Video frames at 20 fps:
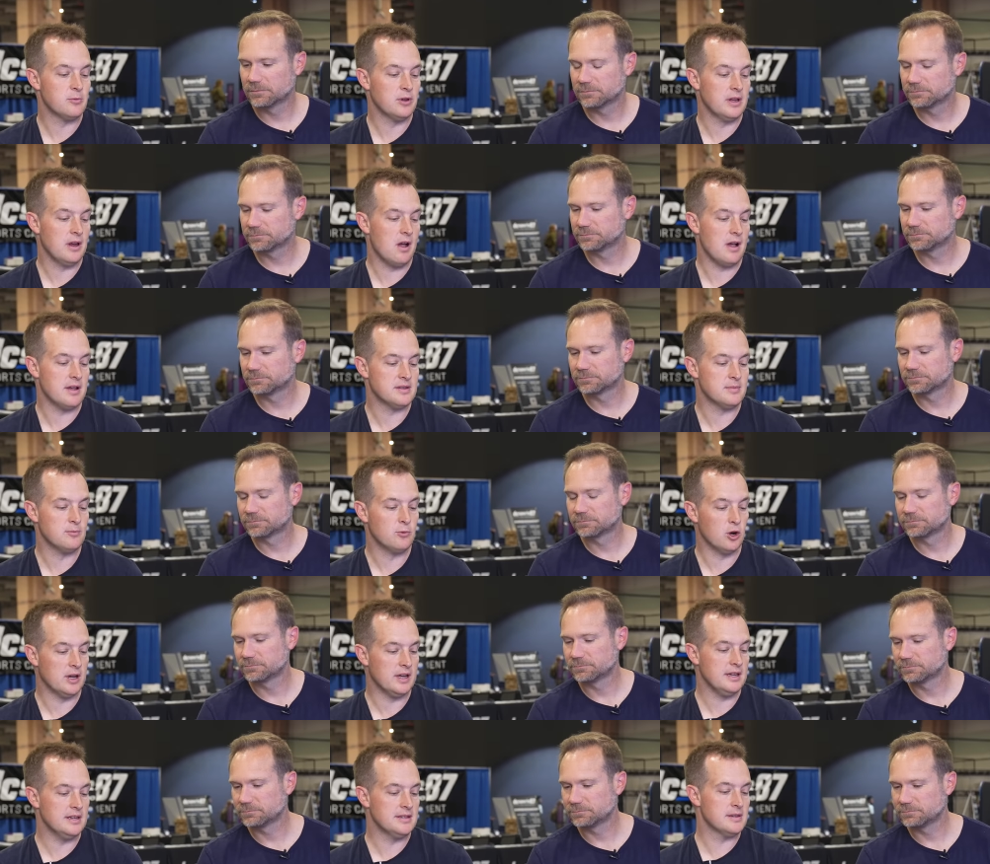Speaker 1: really awesome
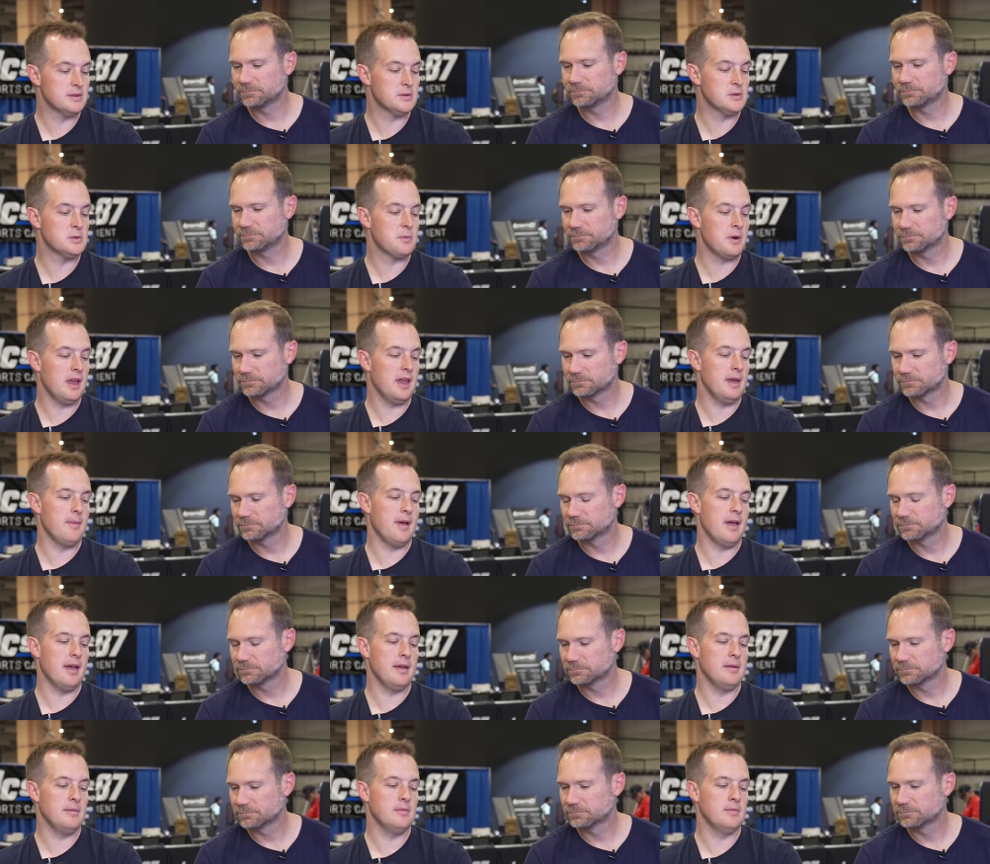rookies. This was probably
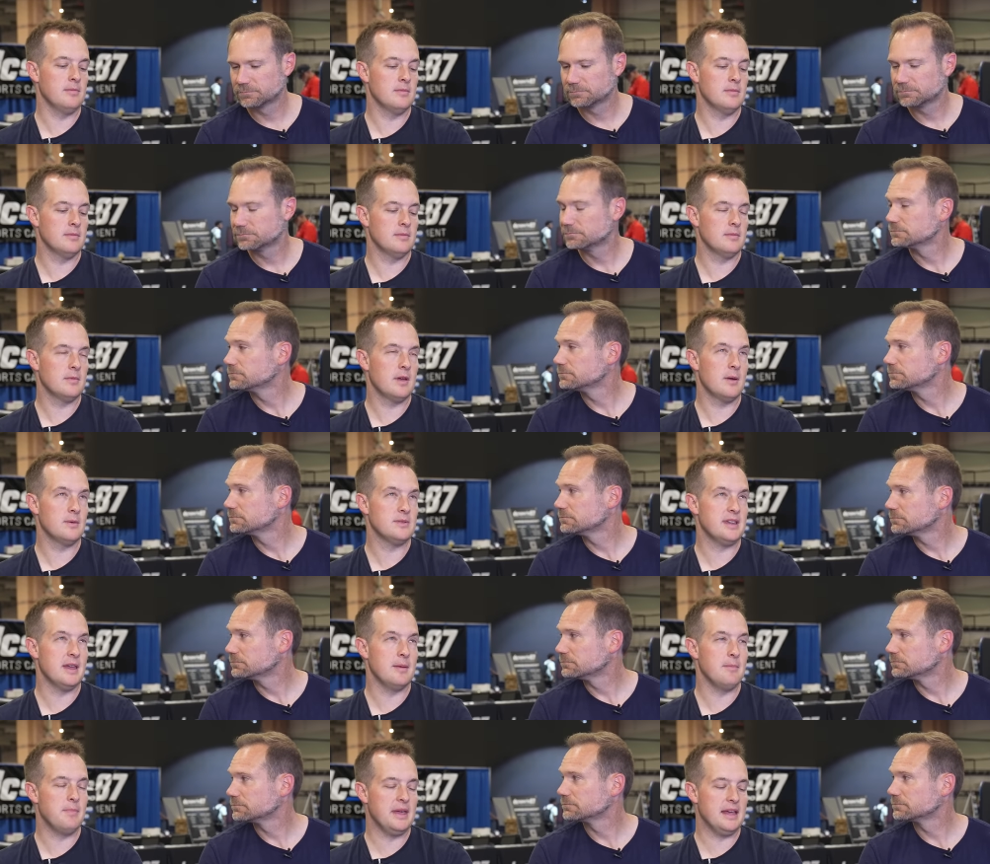my, I would
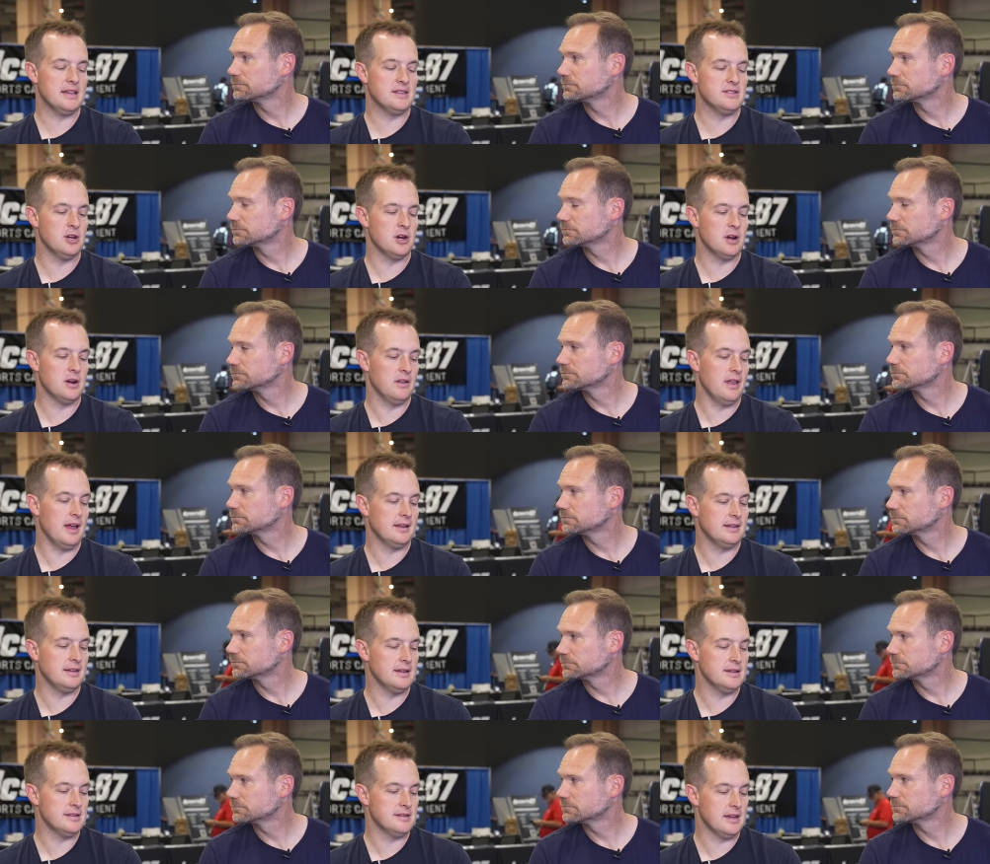say, biggest year
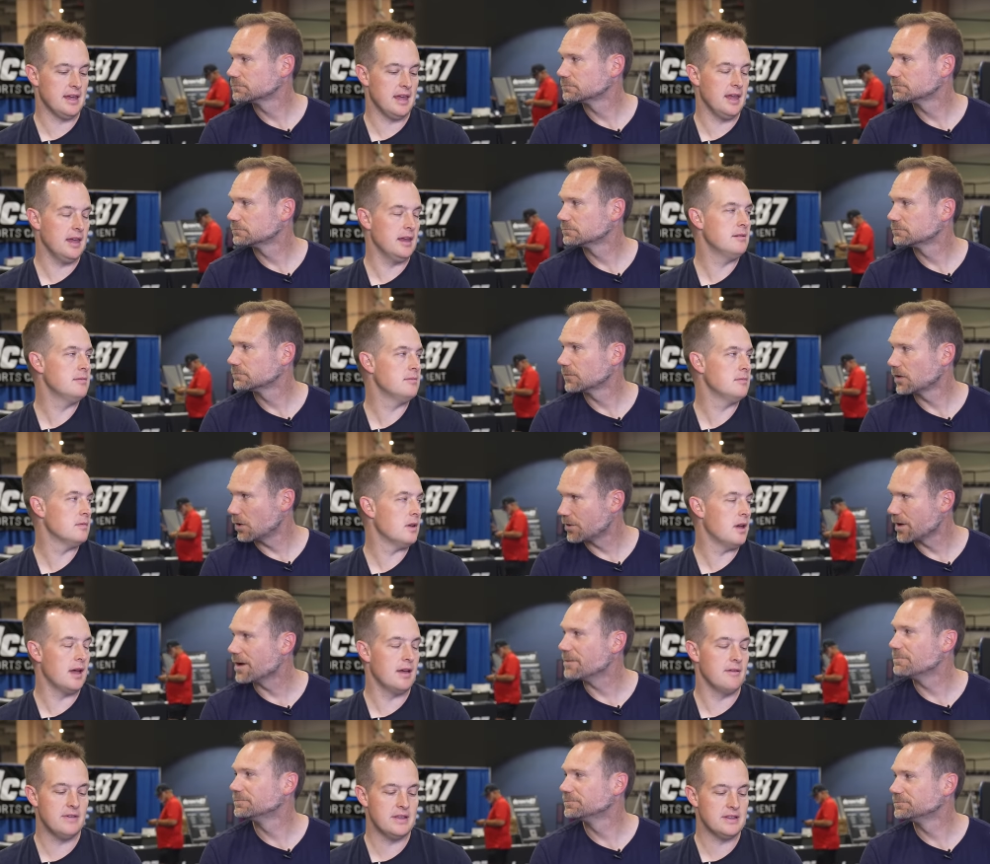collecting as a kid. Okay.
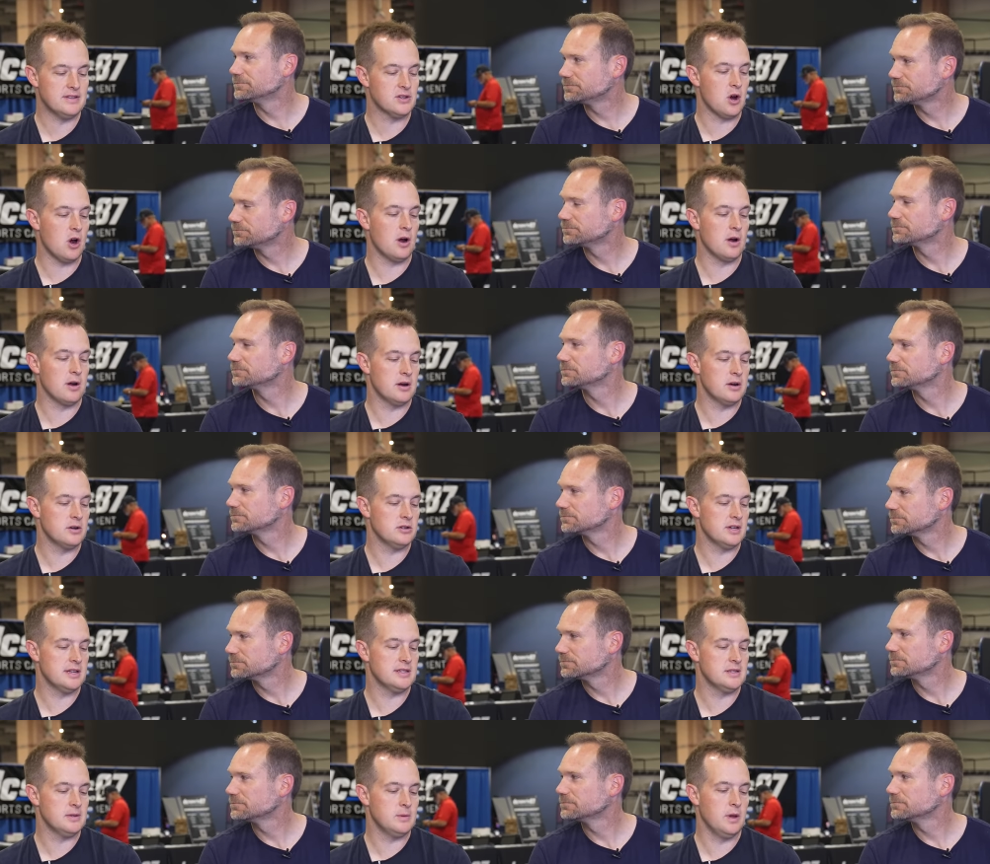Uh, Vince Carter,
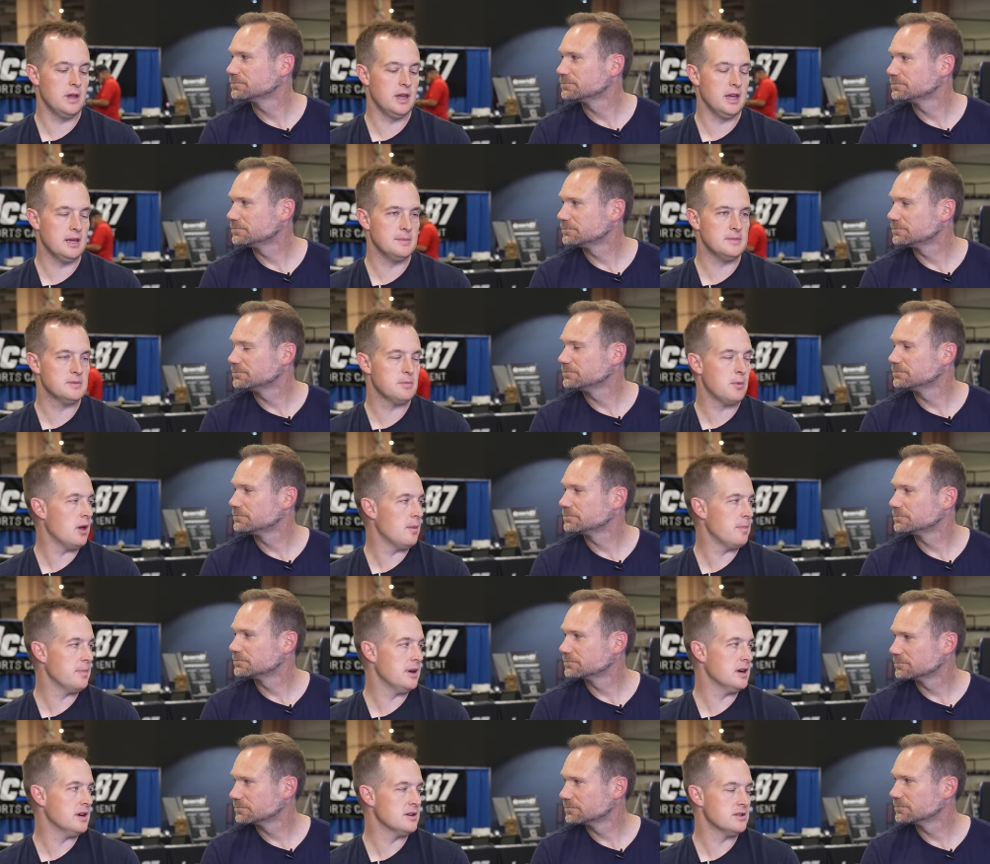Jason Williams, Paul
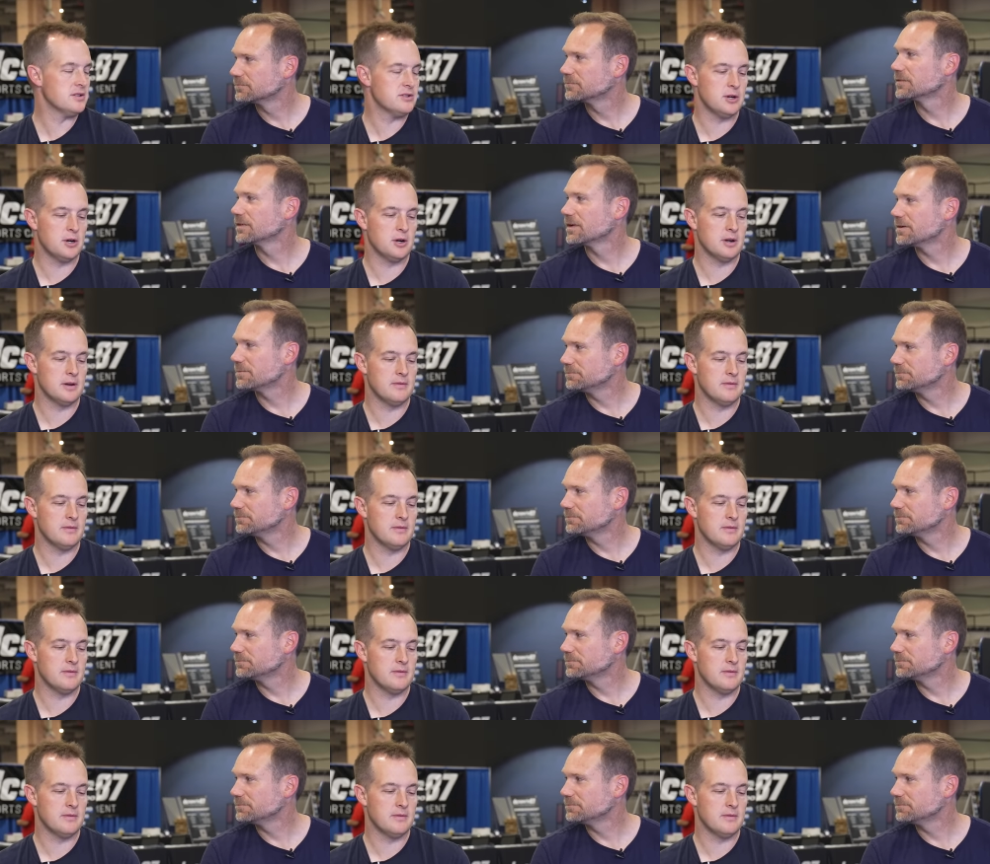Pierce, Dirk yep.